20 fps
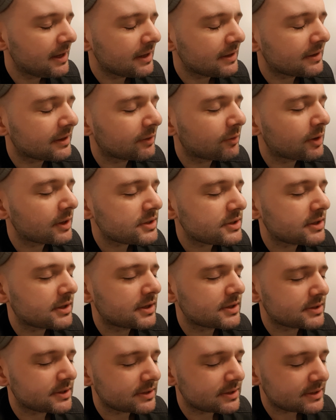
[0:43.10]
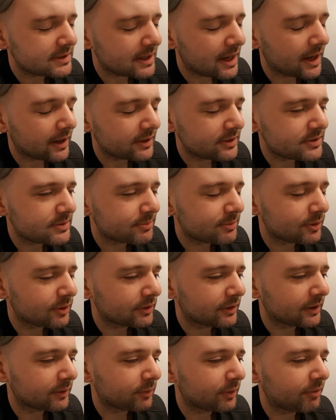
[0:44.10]
the question isn't sad, it's more
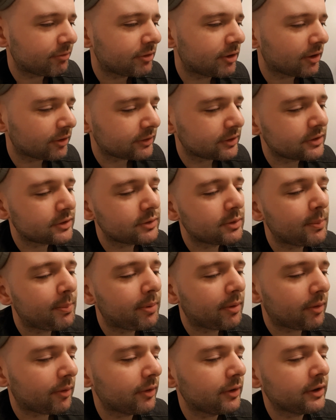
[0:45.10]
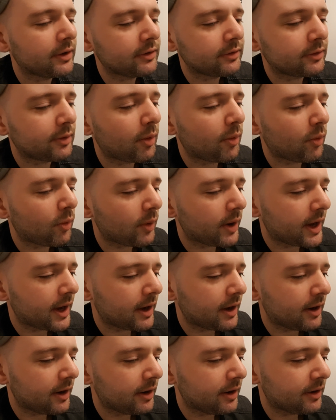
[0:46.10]
that we've gotten to a point
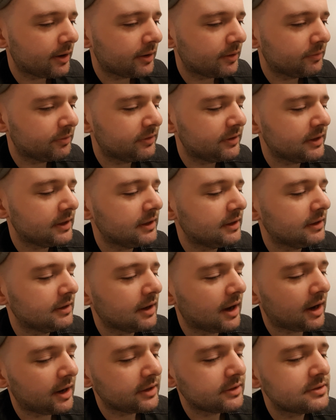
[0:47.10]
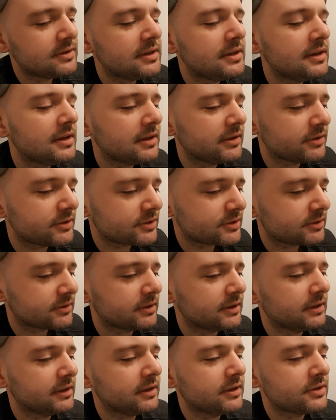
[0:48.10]
where the IT
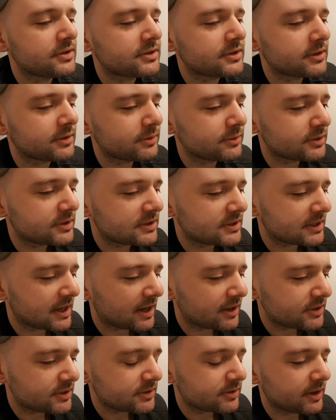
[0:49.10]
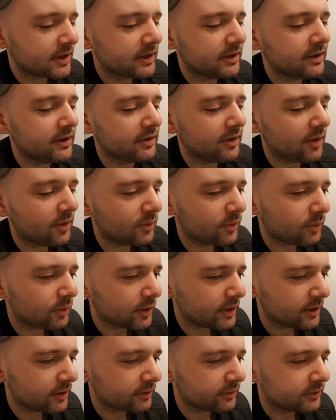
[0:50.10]
industry is so saturated
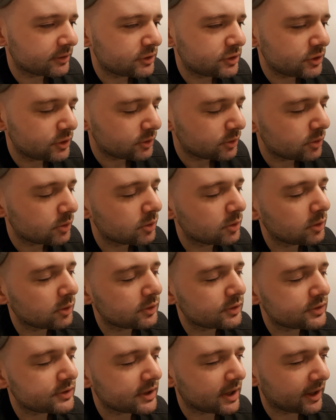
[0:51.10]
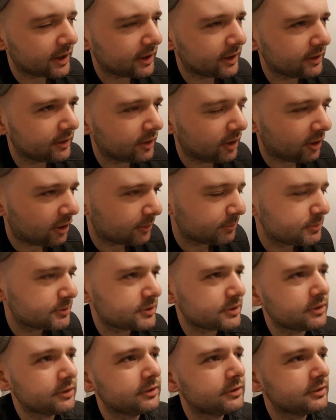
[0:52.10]
with tools and
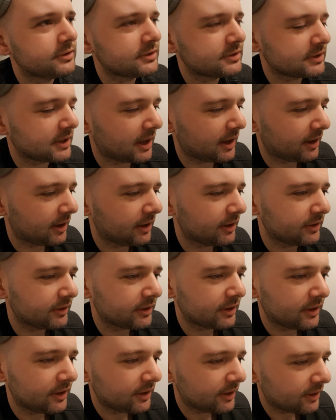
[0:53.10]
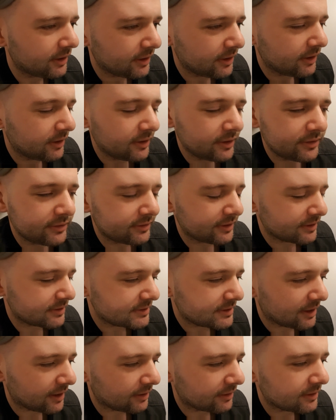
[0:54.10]
options and
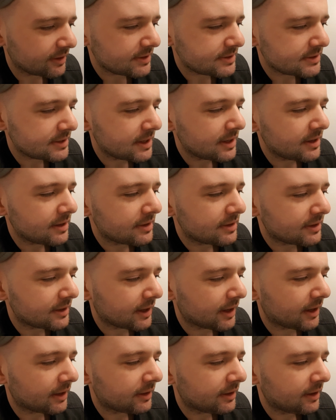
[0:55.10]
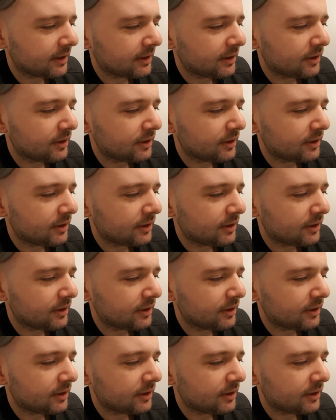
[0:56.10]
things like this that